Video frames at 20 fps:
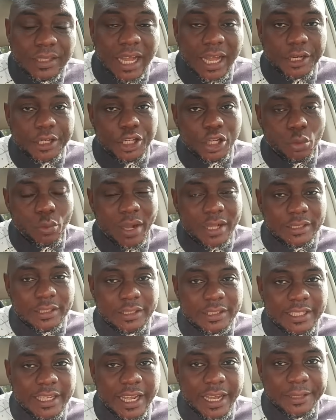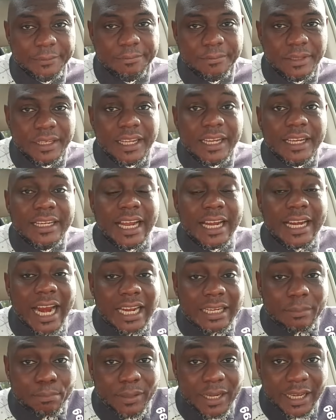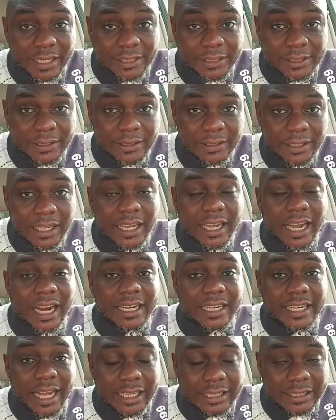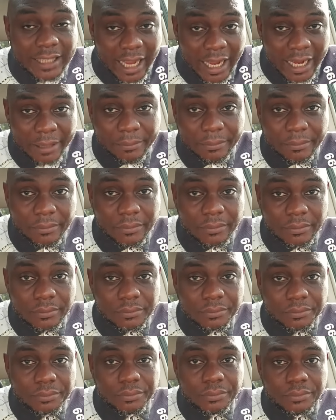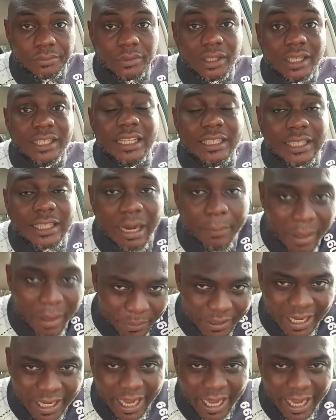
Now he went there. Now that place and that time, the drama